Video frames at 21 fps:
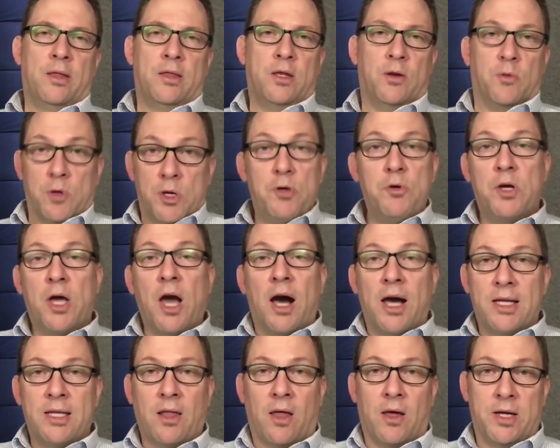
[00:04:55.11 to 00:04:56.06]
There were new
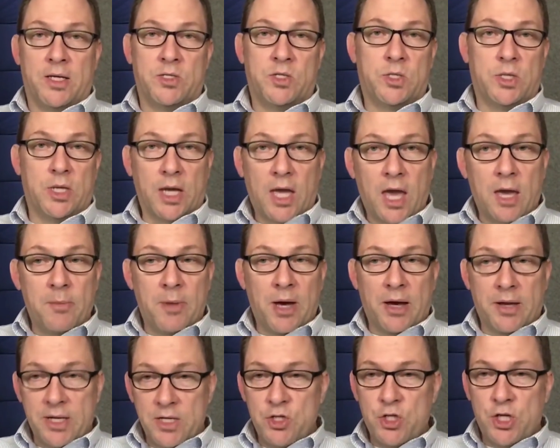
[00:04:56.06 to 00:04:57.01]
guidelines that came
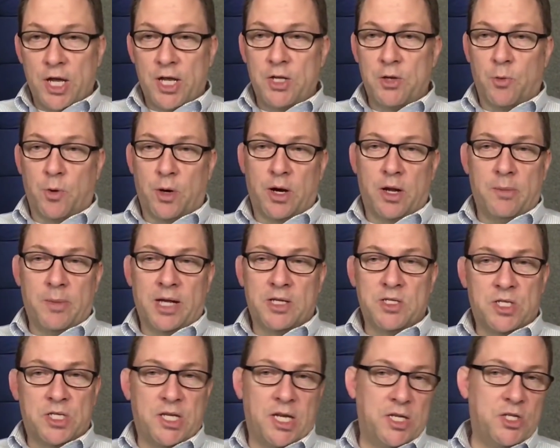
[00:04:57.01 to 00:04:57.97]
out in January
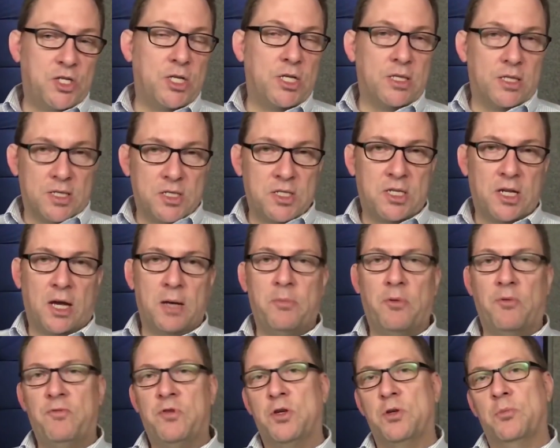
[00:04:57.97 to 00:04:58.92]
about staging this
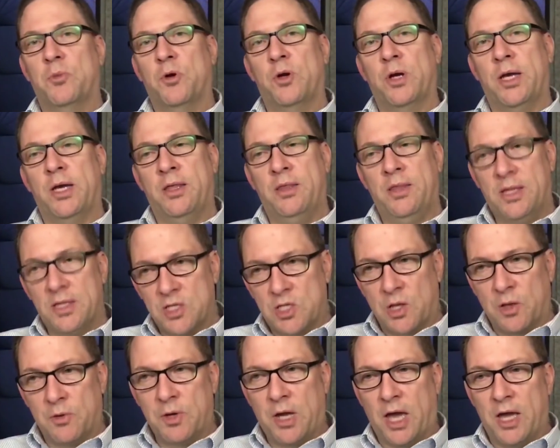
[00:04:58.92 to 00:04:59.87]
type of tumor in
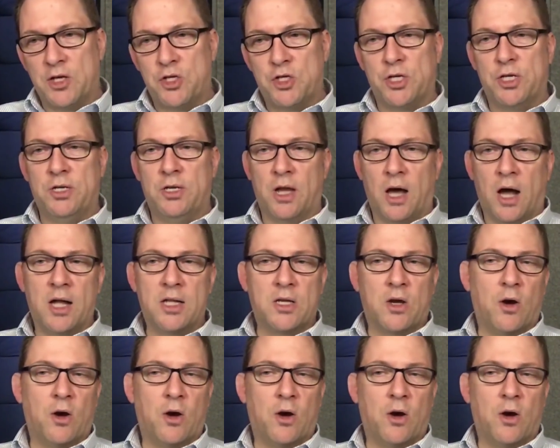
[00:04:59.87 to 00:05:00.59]
this location not